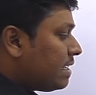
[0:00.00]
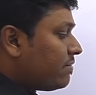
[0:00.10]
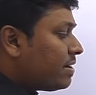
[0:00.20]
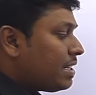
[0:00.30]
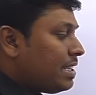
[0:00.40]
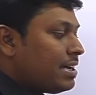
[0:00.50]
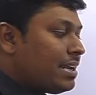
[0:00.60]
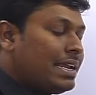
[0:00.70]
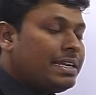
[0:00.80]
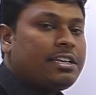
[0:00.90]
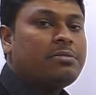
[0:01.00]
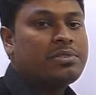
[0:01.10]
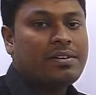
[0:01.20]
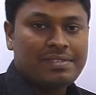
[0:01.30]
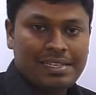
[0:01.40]
given year in
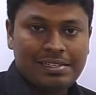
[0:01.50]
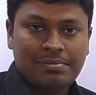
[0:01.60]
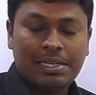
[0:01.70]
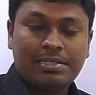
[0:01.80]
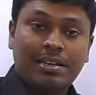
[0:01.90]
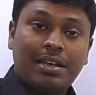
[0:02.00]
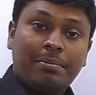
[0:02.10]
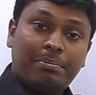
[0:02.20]
terms of 6 months.